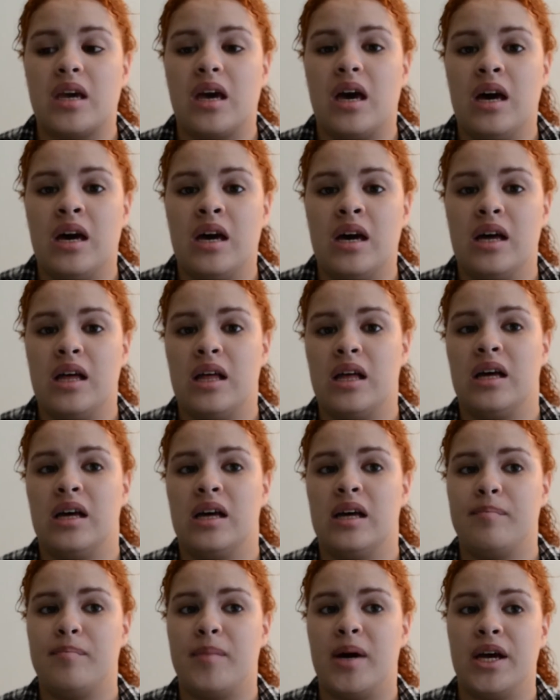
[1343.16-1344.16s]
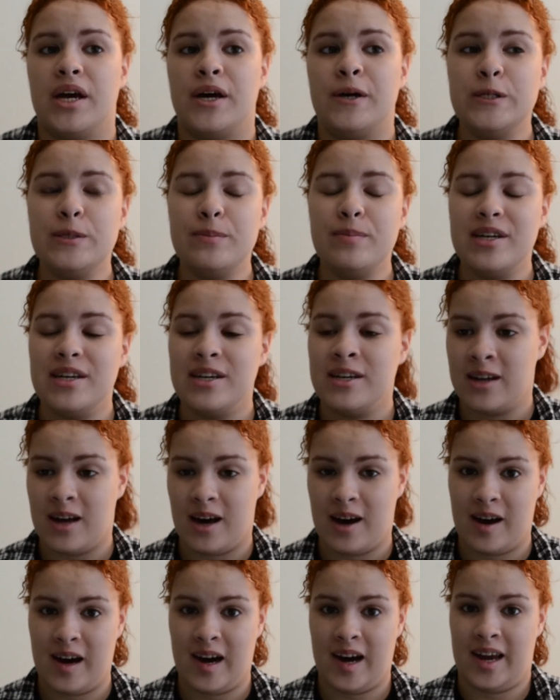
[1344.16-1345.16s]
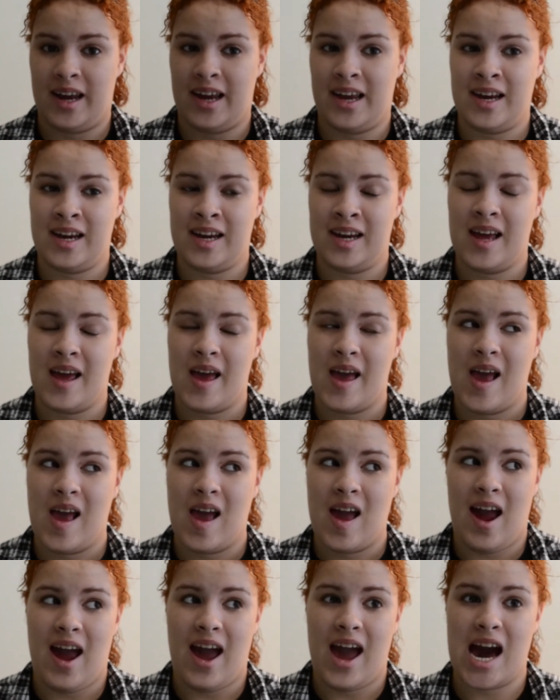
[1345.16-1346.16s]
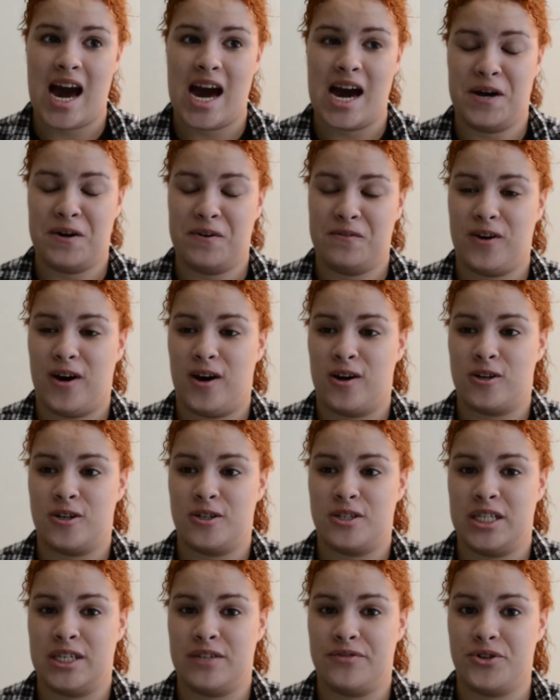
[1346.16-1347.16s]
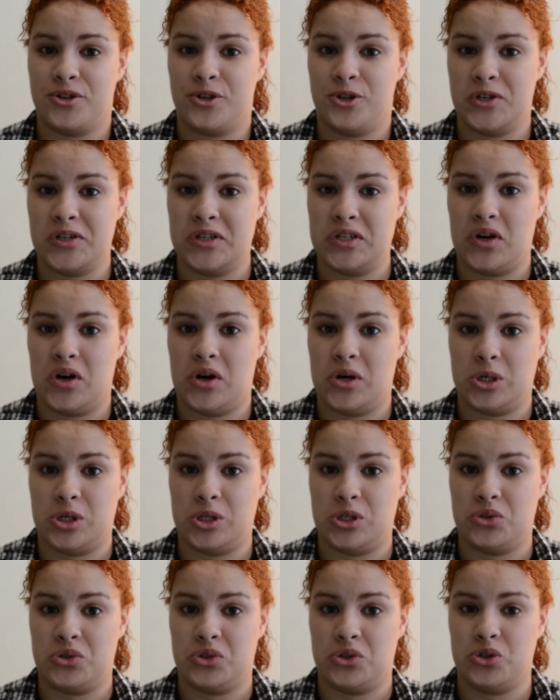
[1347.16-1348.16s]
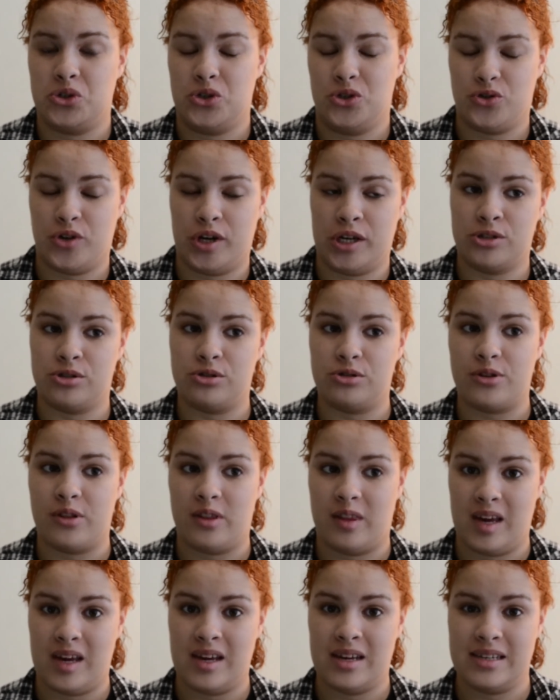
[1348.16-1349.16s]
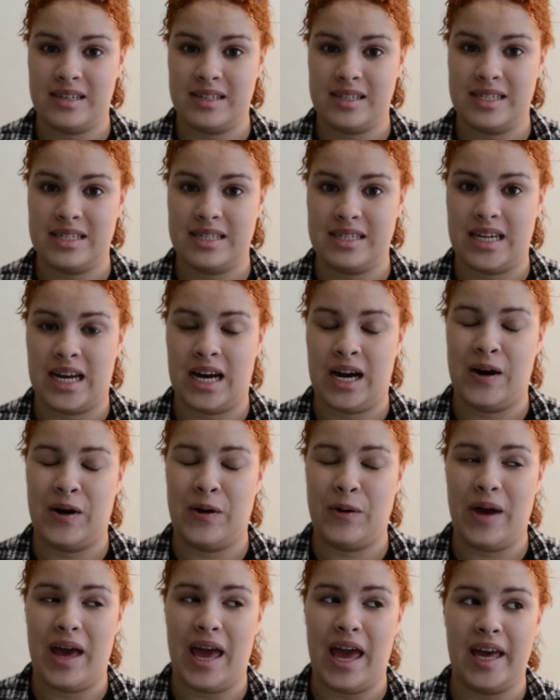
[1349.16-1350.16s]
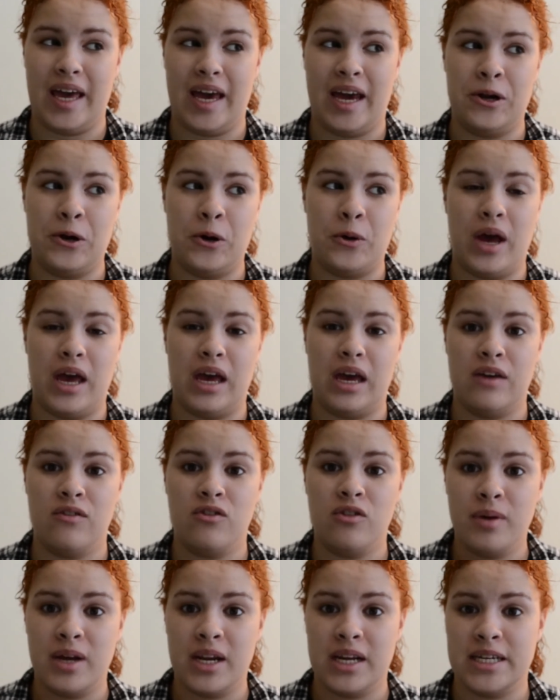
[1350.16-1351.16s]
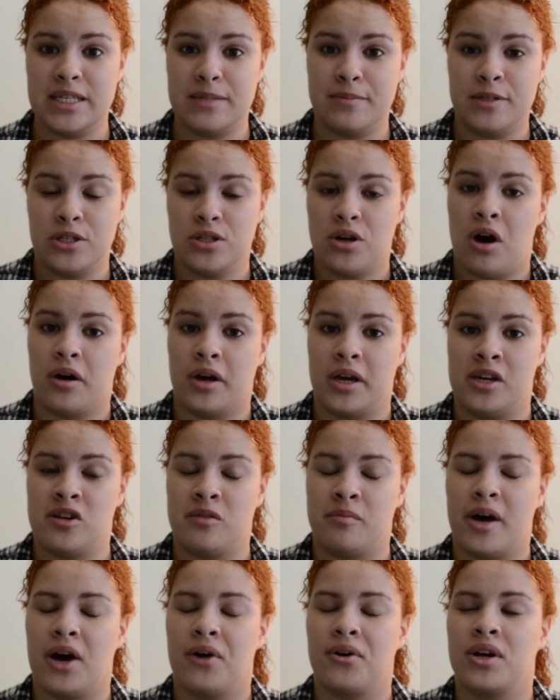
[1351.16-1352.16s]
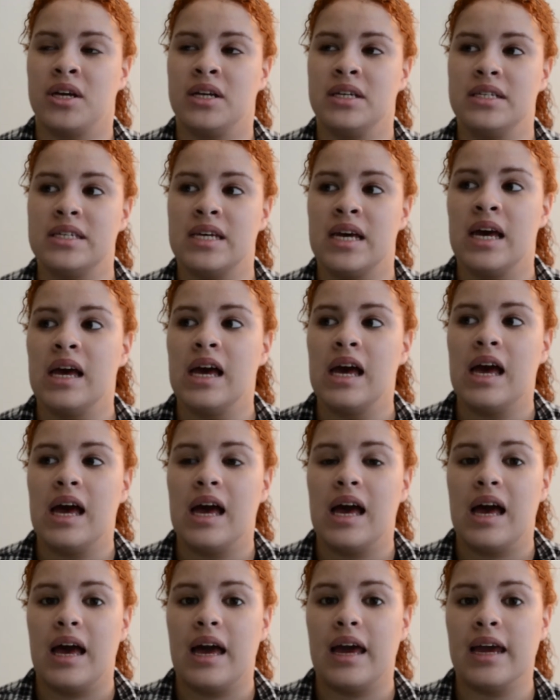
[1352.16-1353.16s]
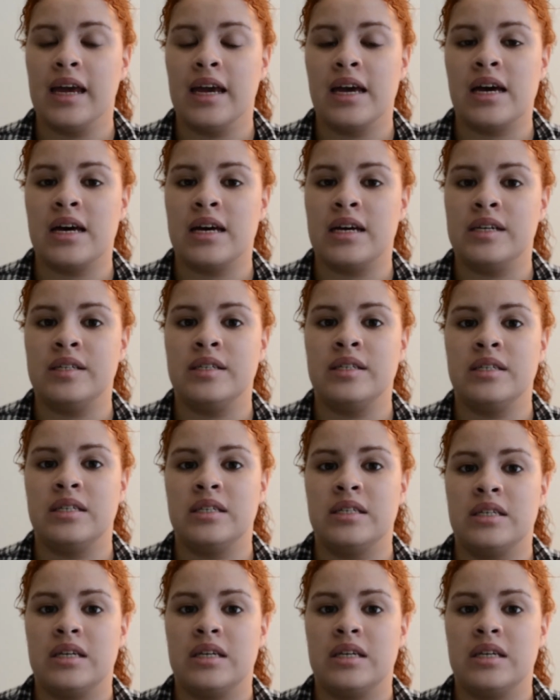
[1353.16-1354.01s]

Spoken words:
my husband and I have got ourselves hooked on Stranger Things. Now, I know everybody has been talking about it, and